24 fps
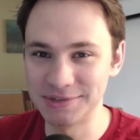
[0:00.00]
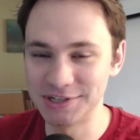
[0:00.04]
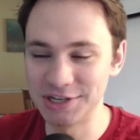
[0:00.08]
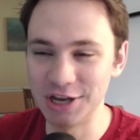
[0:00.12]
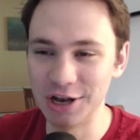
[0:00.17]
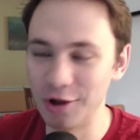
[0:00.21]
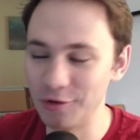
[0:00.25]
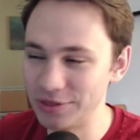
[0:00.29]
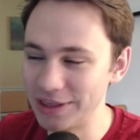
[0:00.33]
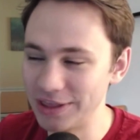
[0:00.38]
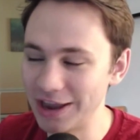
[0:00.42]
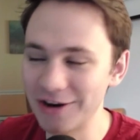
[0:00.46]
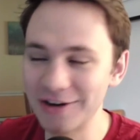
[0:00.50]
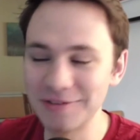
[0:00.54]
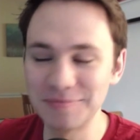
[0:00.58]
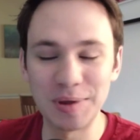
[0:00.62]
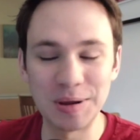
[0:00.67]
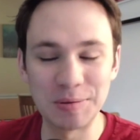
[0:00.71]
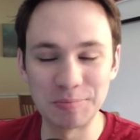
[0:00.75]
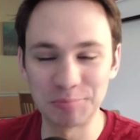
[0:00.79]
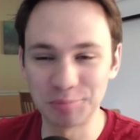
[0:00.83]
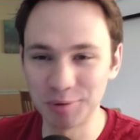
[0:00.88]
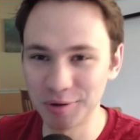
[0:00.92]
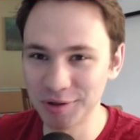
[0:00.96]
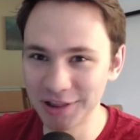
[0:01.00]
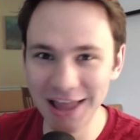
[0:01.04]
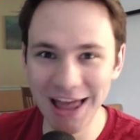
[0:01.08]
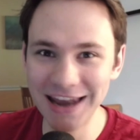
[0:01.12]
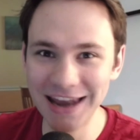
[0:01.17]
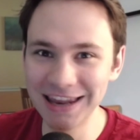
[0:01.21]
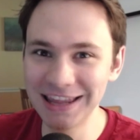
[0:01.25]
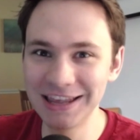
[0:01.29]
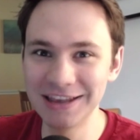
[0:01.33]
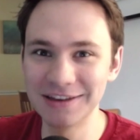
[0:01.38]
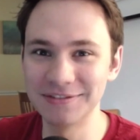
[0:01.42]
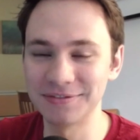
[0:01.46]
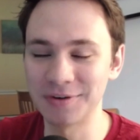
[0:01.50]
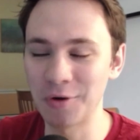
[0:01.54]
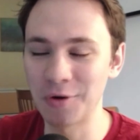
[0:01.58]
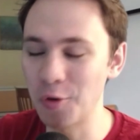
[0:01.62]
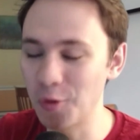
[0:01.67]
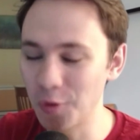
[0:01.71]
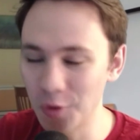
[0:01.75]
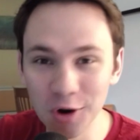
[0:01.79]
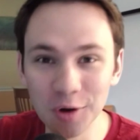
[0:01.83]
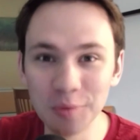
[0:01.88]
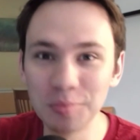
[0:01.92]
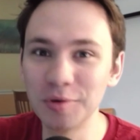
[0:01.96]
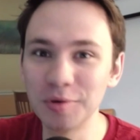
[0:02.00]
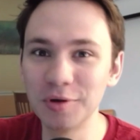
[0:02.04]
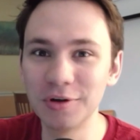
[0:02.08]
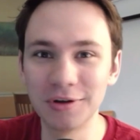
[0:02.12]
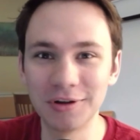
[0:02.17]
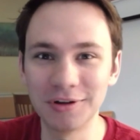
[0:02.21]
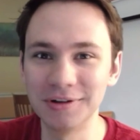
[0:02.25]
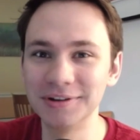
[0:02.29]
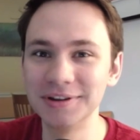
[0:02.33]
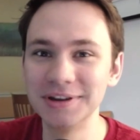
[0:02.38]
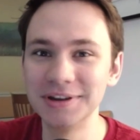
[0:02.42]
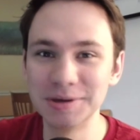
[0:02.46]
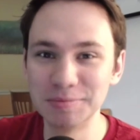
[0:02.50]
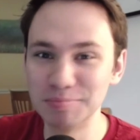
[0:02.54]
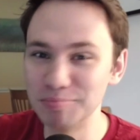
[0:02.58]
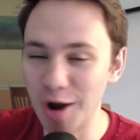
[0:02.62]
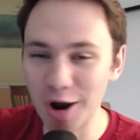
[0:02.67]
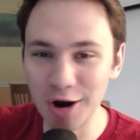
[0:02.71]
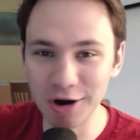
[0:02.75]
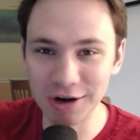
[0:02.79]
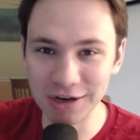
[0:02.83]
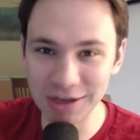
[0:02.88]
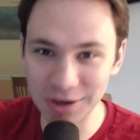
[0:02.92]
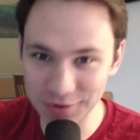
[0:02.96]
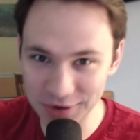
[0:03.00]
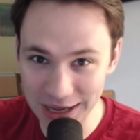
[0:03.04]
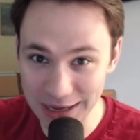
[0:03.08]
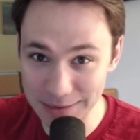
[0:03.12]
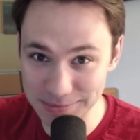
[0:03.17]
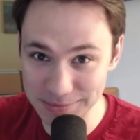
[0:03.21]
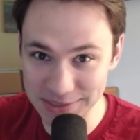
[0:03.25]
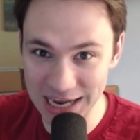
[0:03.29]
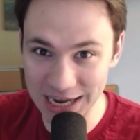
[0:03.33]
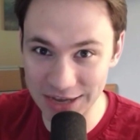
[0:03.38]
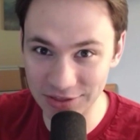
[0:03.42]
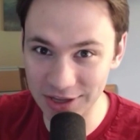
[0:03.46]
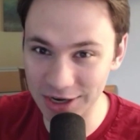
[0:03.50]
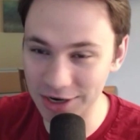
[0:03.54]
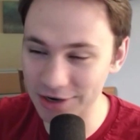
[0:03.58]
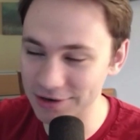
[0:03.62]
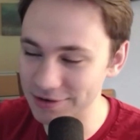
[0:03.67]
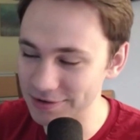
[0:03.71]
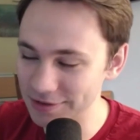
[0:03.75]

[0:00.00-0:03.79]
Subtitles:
There have been plenty of horrible Mario games out there.